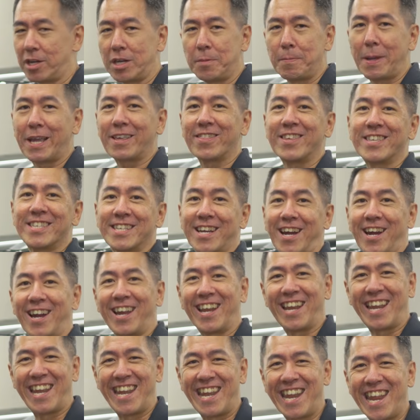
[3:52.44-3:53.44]
going to make this
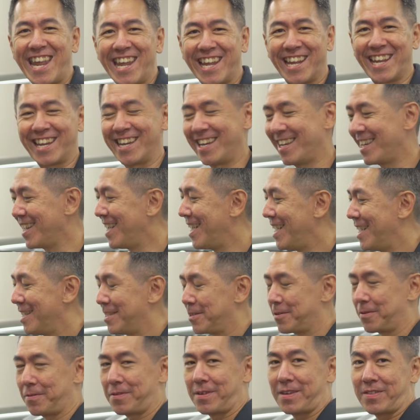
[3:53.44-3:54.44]
car naked
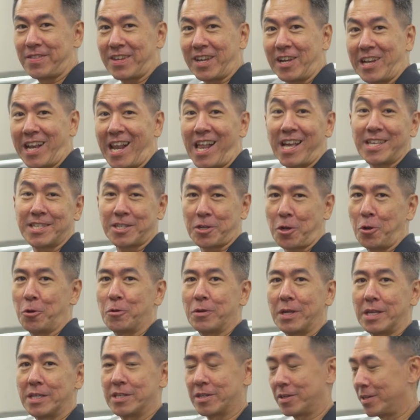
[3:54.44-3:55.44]
so that the glass
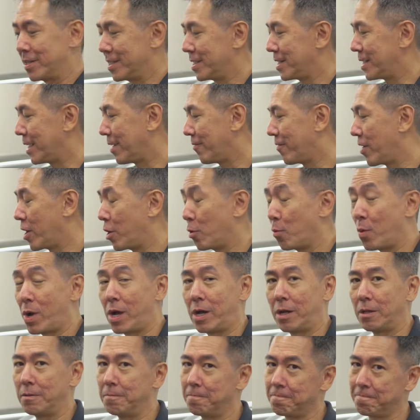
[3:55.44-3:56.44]
coating is going to stick very
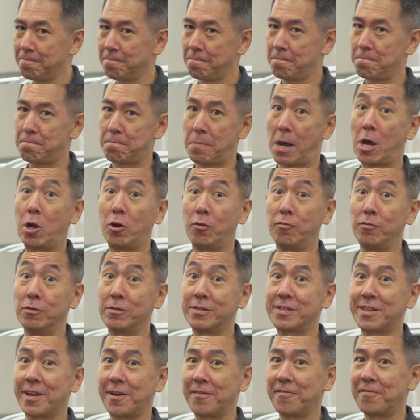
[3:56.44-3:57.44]
well. Powerful
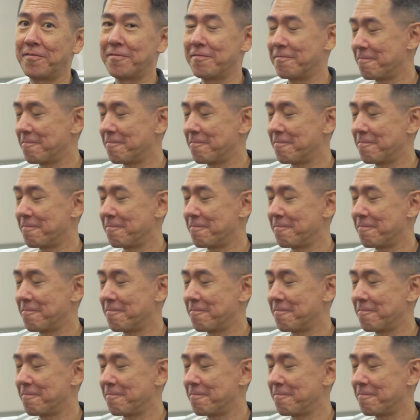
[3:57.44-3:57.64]
stuff.